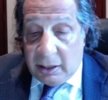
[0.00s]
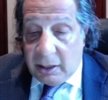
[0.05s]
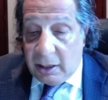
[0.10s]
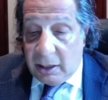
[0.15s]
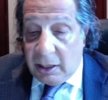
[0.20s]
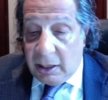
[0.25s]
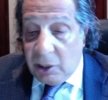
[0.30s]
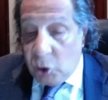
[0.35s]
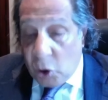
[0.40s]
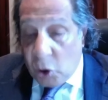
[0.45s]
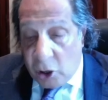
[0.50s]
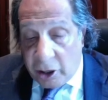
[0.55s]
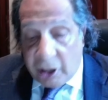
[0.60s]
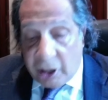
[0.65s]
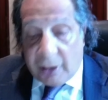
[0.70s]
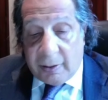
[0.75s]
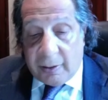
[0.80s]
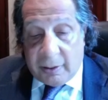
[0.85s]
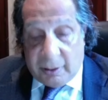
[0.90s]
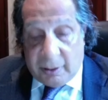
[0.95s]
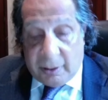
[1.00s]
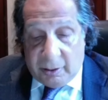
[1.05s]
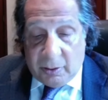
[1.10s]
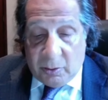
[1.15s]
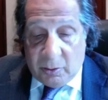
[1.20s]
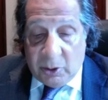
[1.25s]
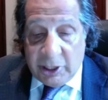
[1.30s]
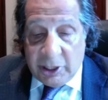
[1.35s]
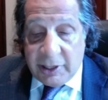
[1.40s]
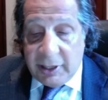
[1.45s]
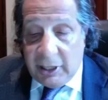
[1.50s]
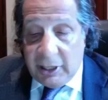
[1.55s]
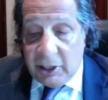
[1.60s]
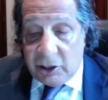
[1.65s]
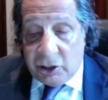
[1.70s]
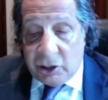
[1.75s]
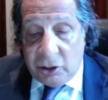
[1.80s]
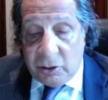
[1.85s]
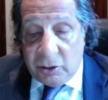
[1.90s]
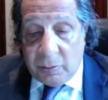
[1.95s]
an order was
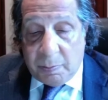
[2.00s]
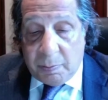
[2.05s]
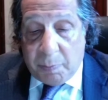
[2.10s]
issued